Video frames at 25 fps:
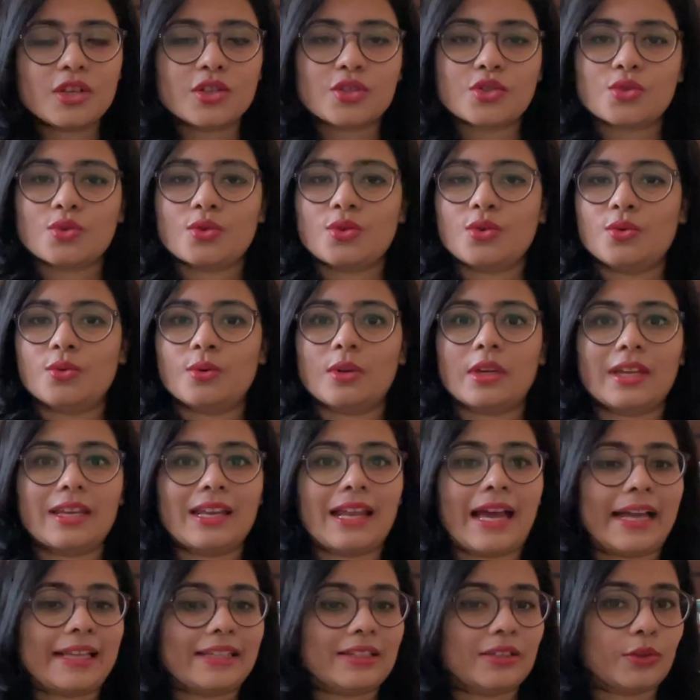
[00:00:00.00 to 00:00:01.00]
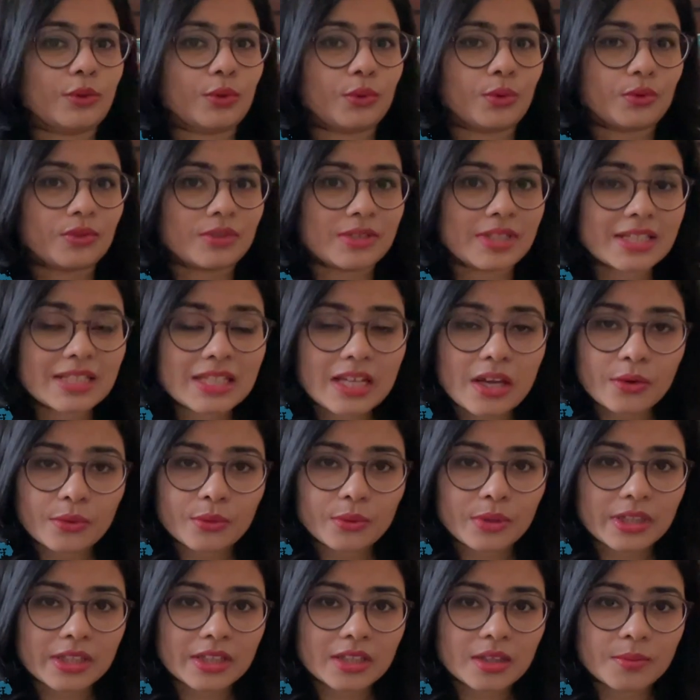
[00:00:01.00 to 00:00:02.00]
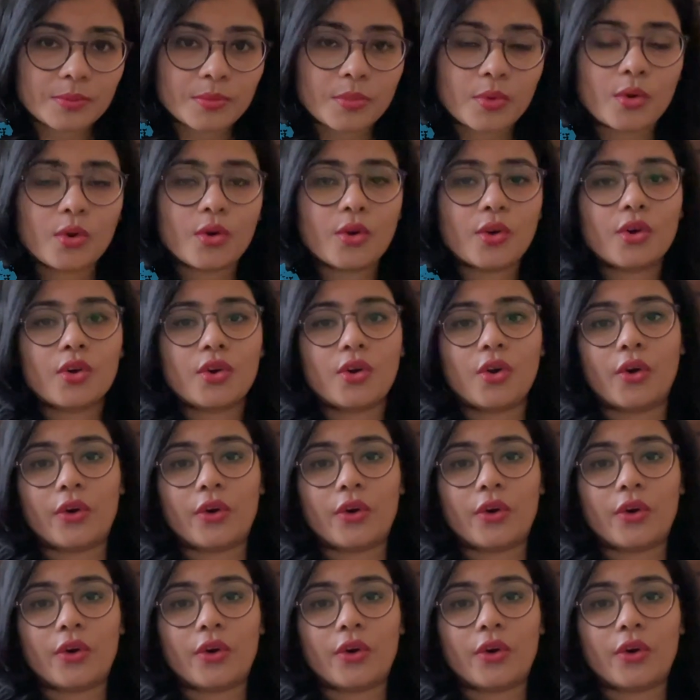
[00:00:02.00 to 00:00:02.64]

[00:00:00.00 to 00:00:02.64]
So you can either sit down, read the book,